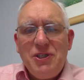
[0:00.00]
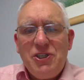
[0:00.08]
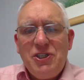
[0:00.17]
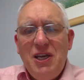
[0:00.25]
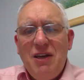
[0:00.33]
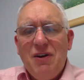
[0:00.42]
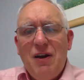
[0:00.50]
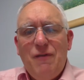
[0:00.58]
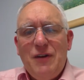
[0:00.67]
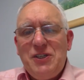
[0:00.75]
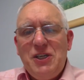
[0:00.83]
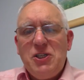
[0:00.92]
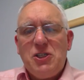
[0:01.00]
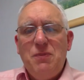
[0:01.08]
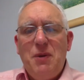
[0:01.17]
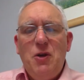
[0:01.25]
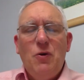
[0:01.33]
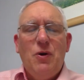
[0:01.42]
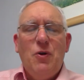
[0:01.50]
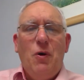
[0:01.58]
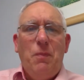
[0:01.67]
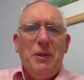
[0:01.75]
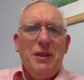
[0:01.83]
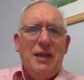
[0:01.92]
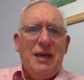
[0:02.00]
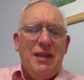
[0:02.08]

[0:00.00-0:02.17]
secret if he seeks to be known openly.